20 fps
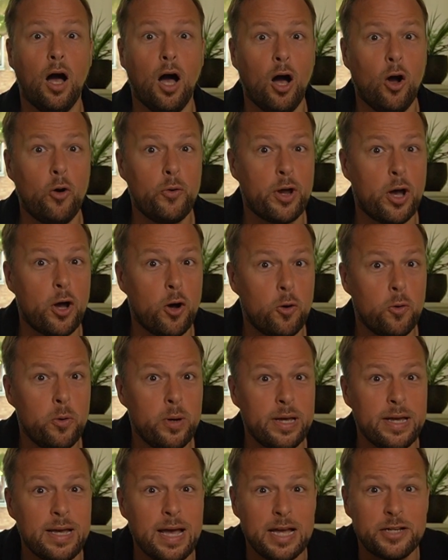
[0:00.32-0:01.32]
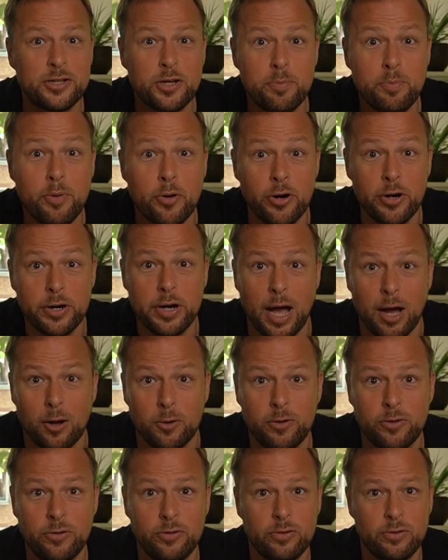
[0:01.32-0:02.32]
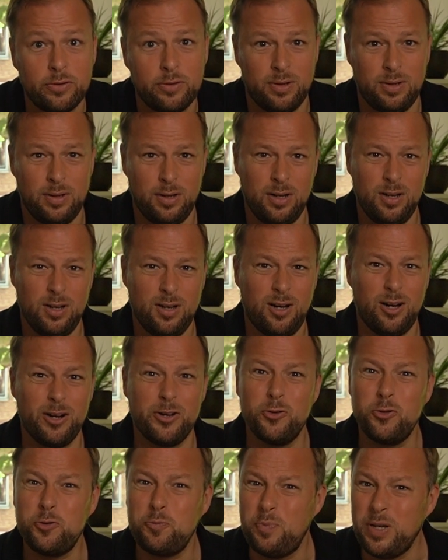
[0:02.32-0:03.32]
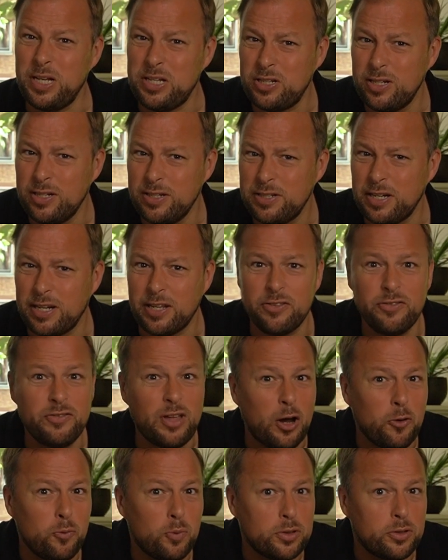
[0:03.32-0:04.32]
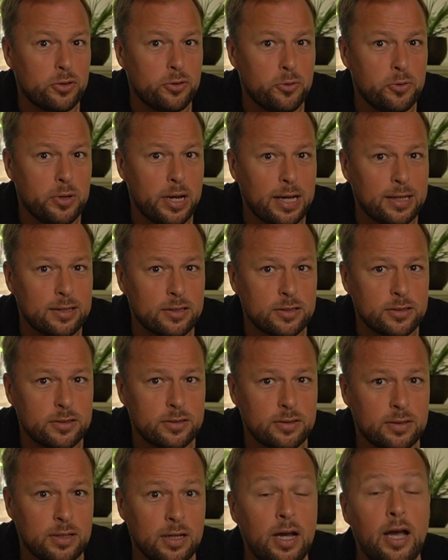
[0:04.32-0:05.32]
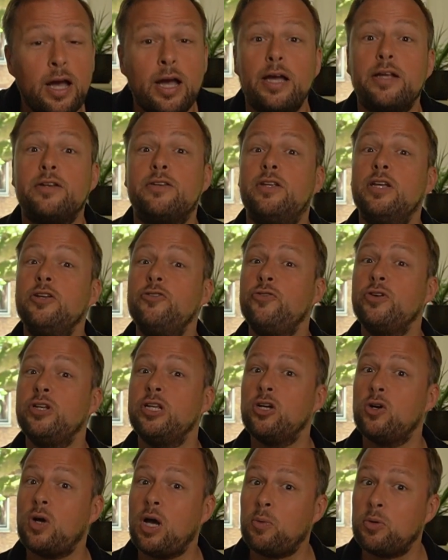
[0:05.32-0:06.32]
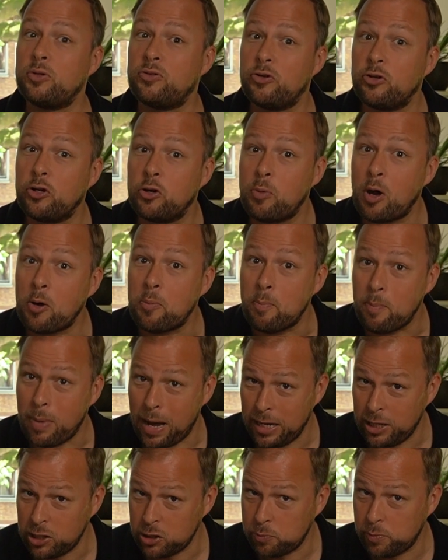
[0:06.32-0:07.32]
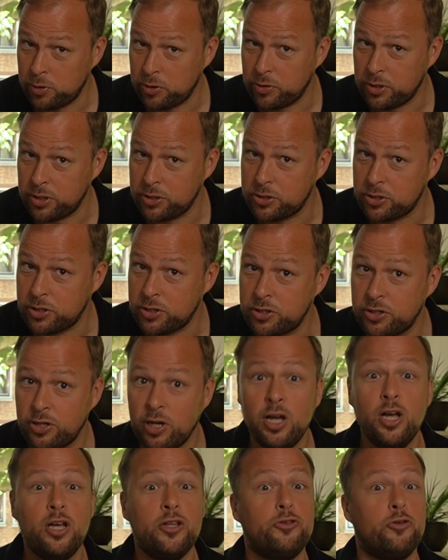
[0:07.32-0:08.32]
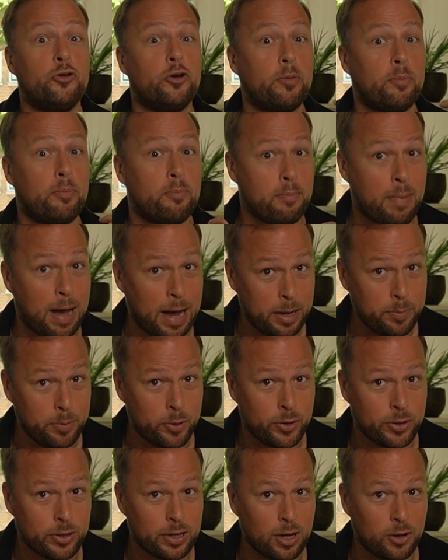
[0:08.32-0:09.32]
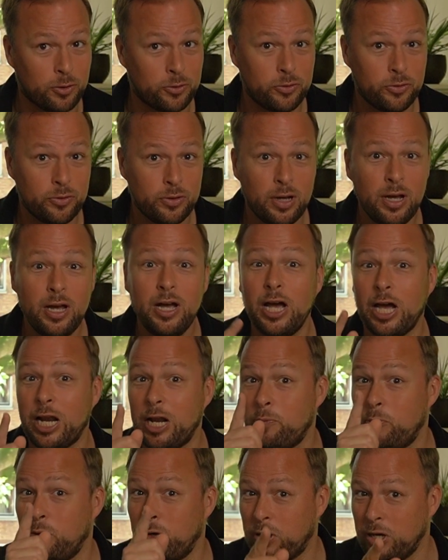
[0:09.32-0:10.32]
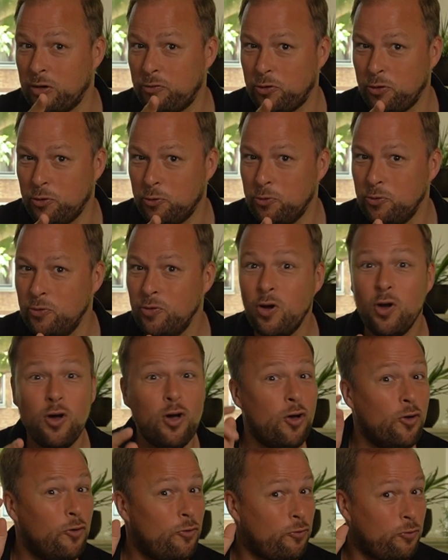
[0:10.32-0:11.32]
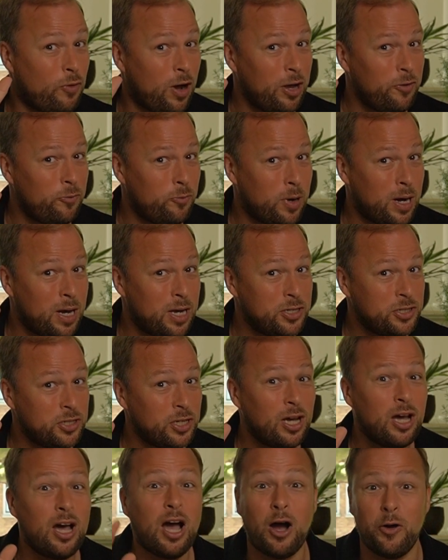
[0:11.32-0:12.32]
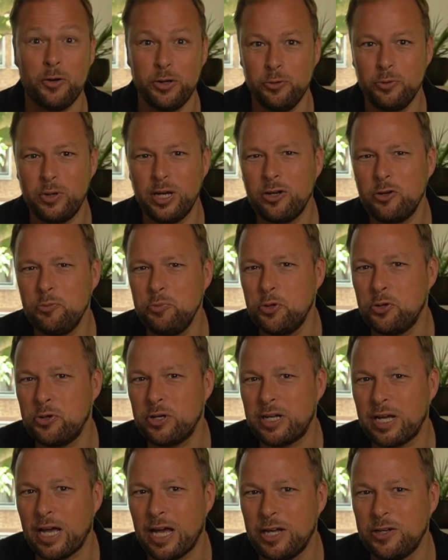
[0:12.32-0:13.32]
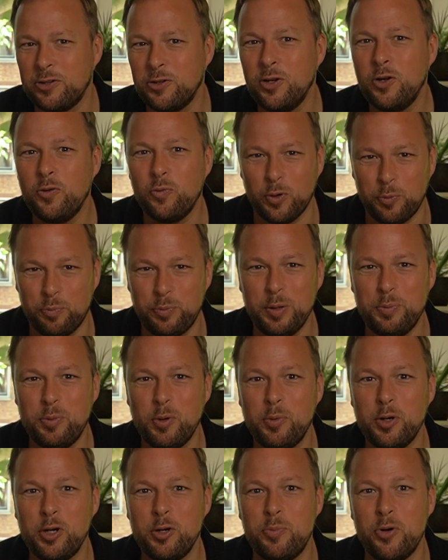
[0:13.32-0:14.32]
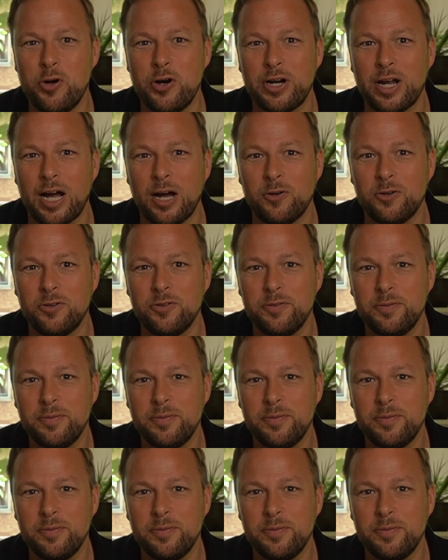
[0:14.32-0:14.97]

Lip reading: Oh no, he has a burnout. Are you speechless and in doubt what to do next? In this video I will tell you about my experiences during my burnout, and I will give you 5 ways how you can communicate with people with a burnout.